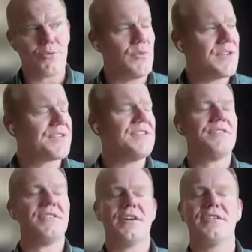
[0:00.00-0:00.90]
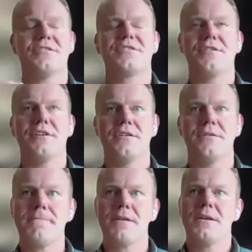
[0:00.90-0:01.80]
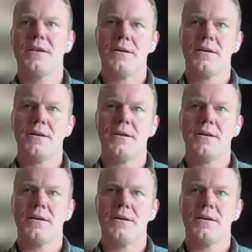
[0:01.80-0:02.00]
and I had three whiskeys, and I sat there.